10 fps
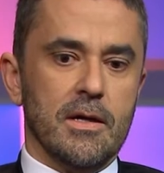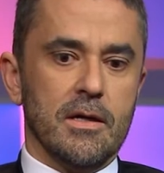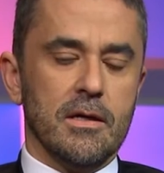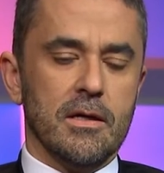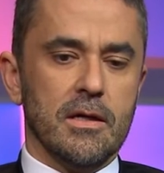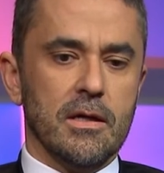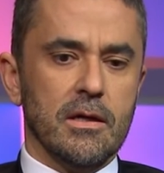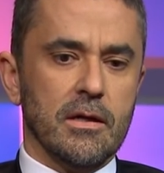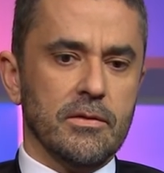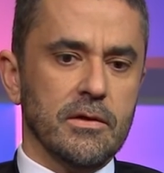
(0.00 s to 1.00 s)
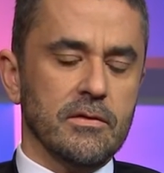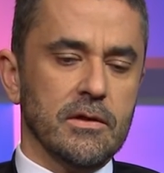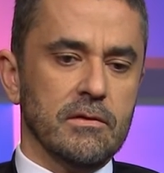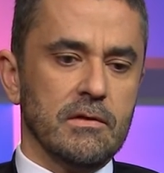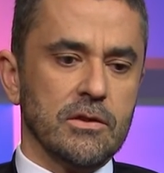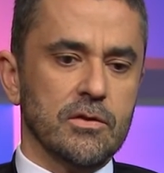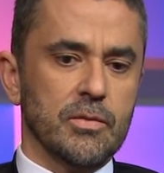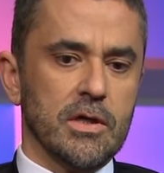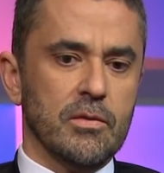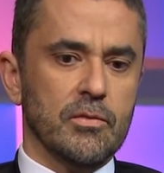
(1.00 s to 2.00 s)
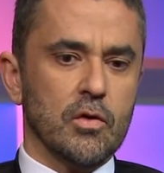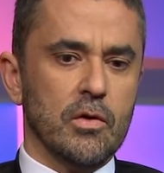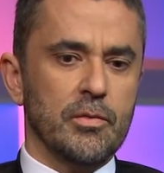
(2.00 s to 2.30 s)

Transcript: And I think that it's actually become